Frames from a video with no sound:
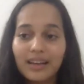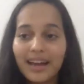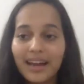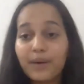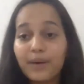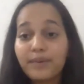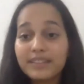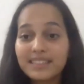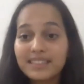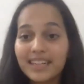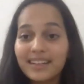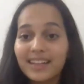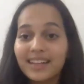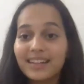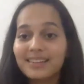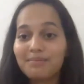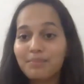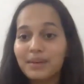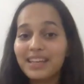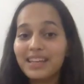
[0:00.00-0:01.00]
I would say
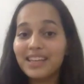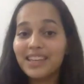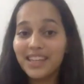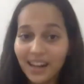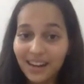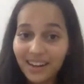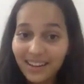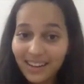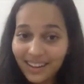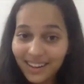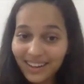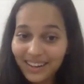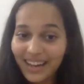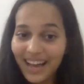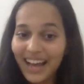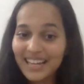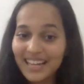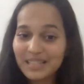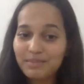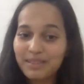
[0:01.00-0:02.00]
that being younger
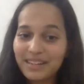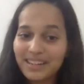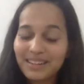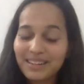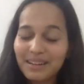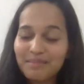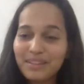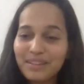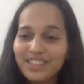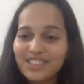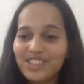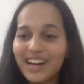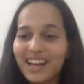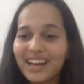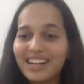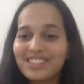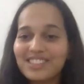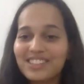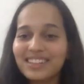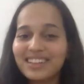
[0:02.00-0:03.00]
has been a bit
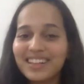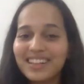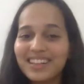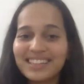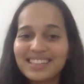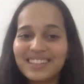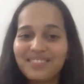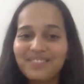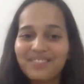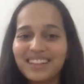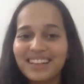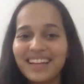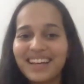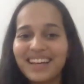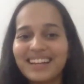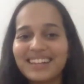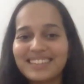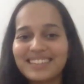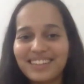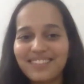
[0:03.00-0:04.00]
challenging. That's something that
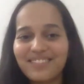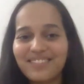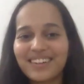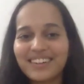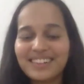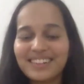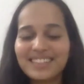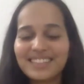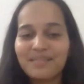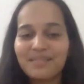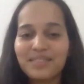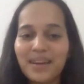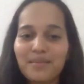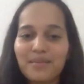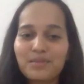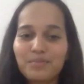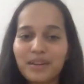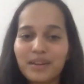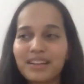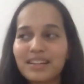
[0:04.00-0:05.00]
is difficult
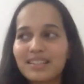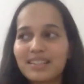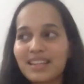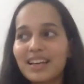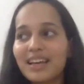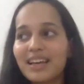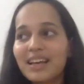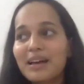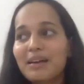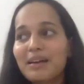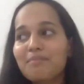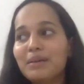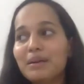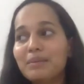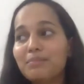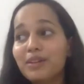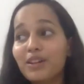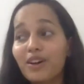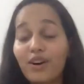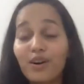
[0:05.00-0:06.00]
sometimes because
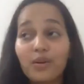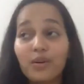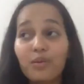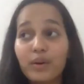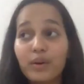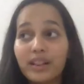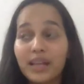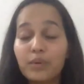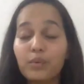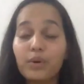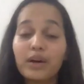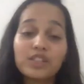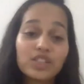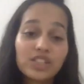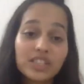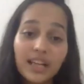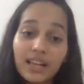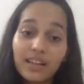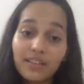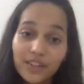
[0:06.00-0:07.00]
people, when they watch
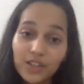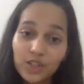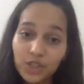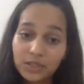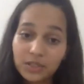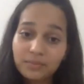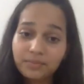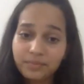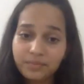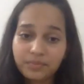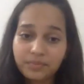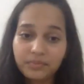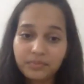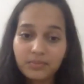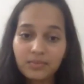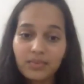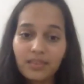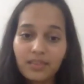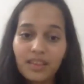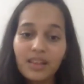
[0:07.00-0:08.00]
television,
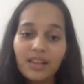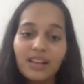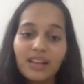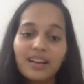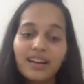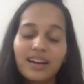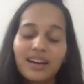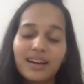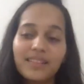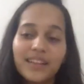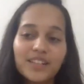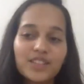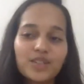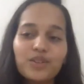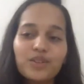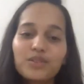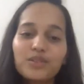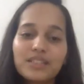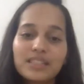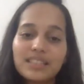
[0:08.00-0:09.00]
uh, they're so
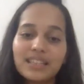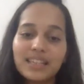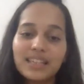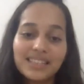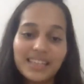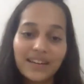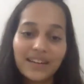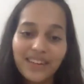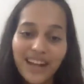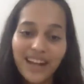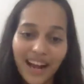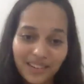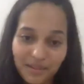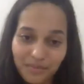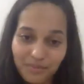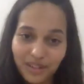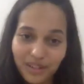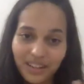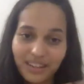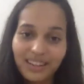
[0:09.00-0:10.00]
used to seeing David
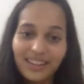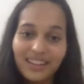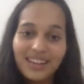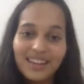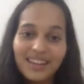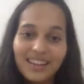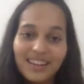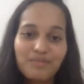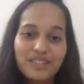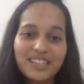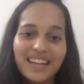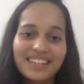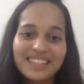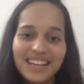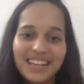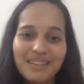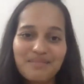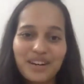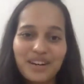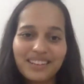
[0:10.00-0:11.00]
Attenborough
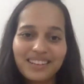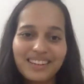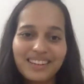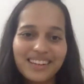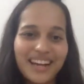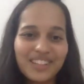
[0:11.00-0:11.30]
presenting about the